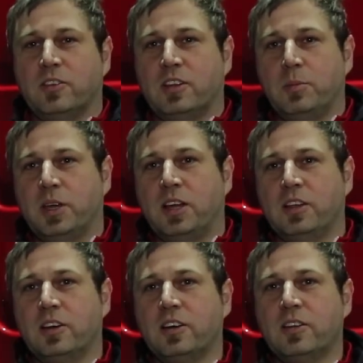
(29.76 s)
it's gonna be
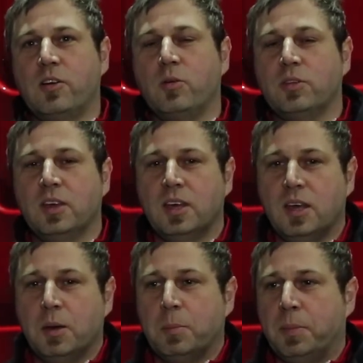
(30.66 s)
clear on the road.
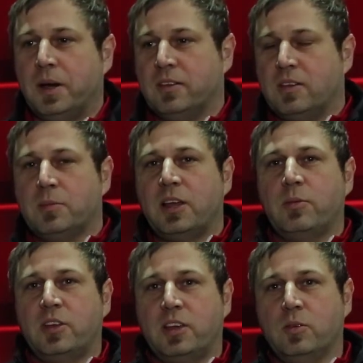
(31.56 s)
But
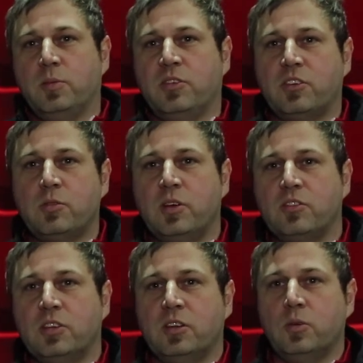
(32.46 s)
sometimes there could be a
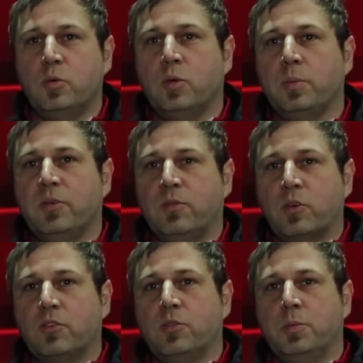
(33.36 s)
situation that you will be
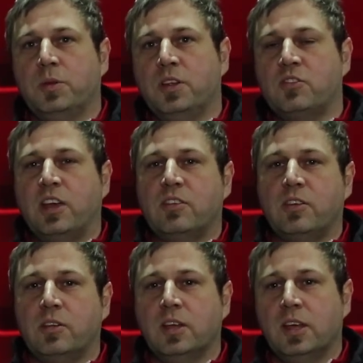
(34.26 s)
forced to put the chains
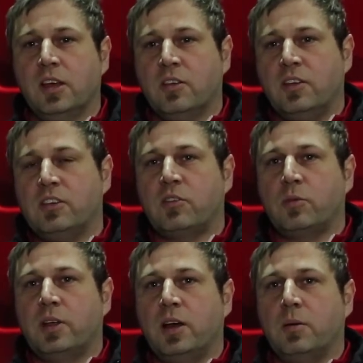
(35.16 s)
on. So I just
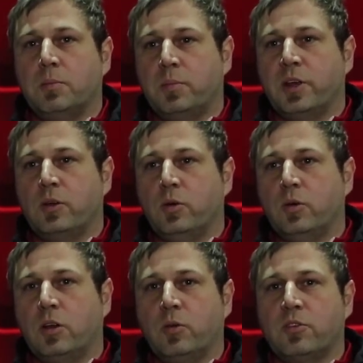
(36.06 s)
wanna bring
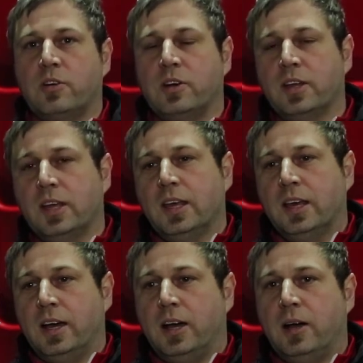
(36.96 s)
you closer
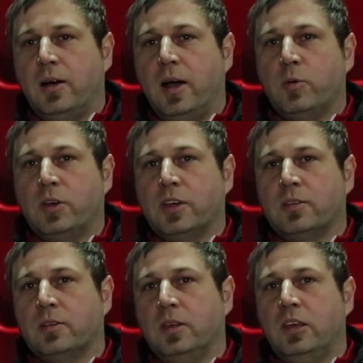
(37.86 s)
how you
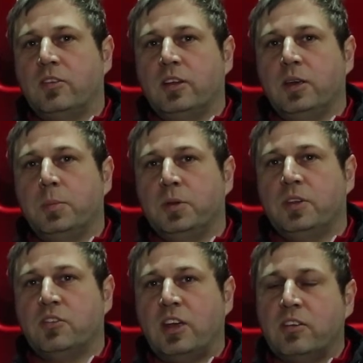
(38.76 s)
can easily put
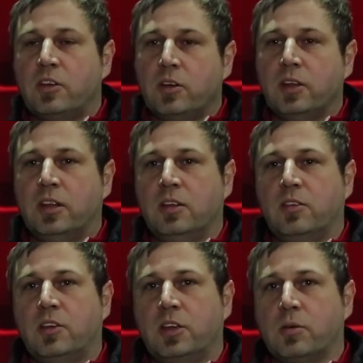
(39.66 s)
the chains on
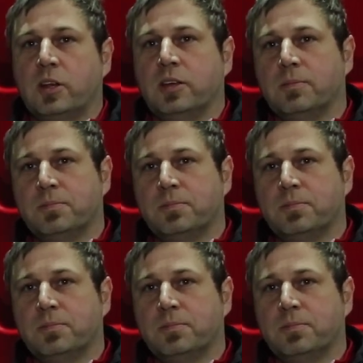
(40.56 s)
and securely.